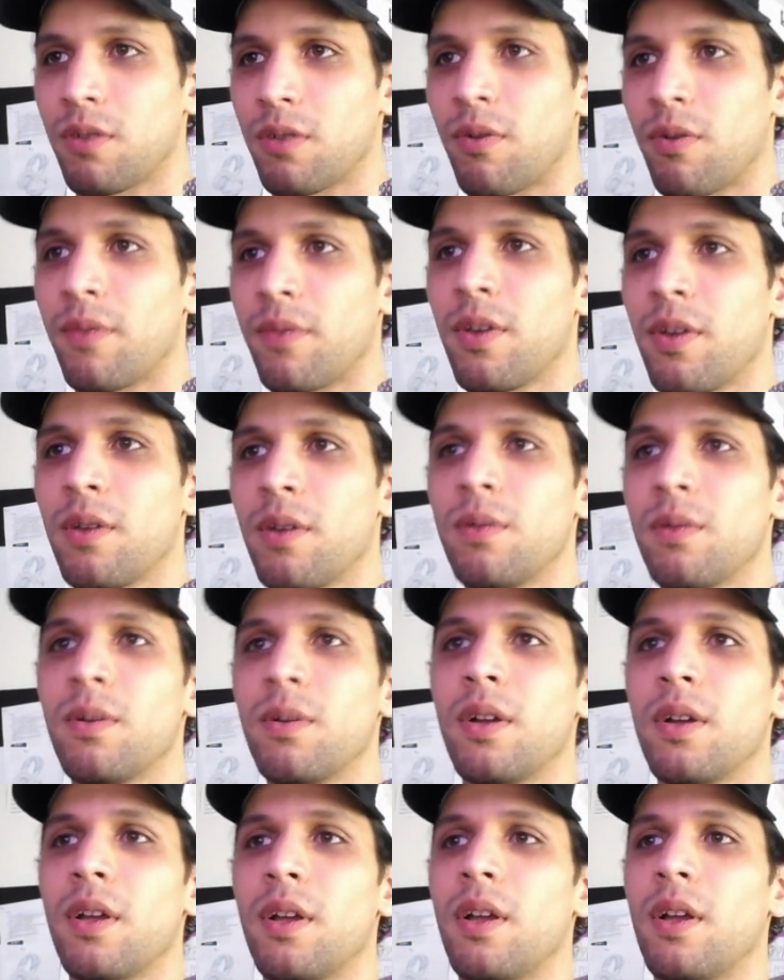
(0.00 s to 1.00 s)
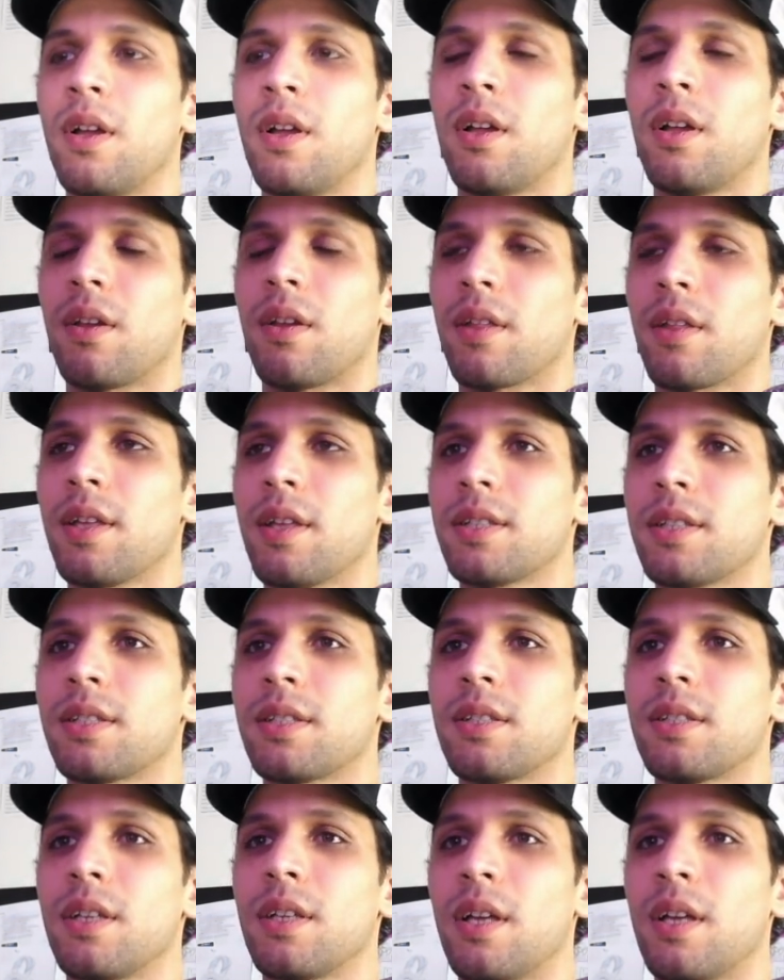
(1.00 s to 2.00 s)
Review like
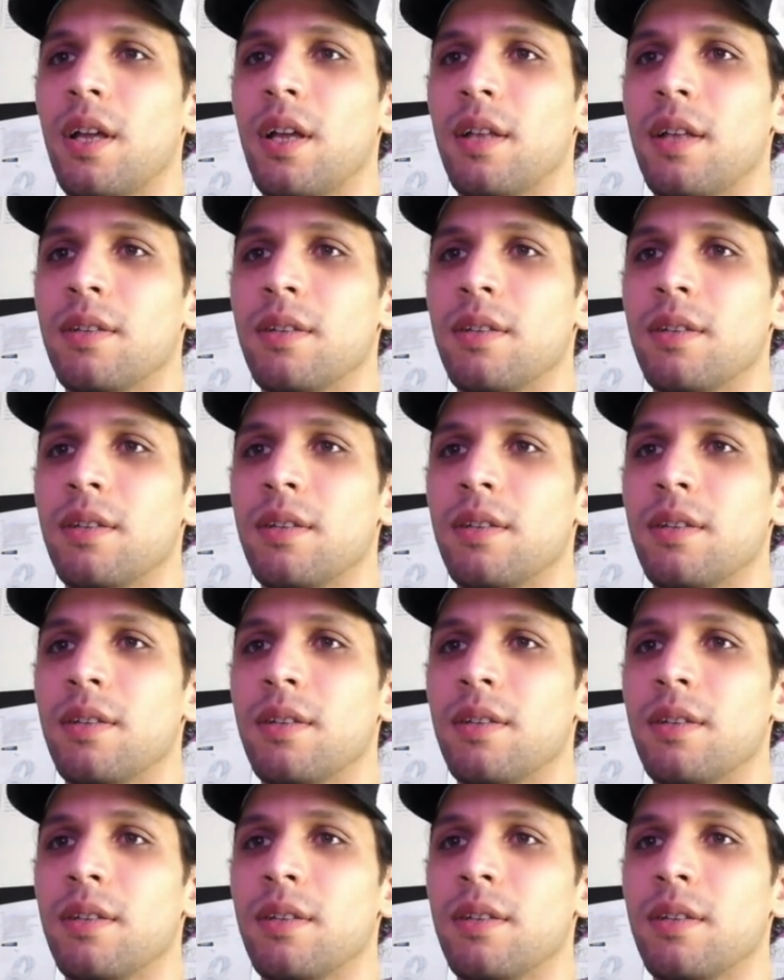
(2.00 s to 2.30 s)
this and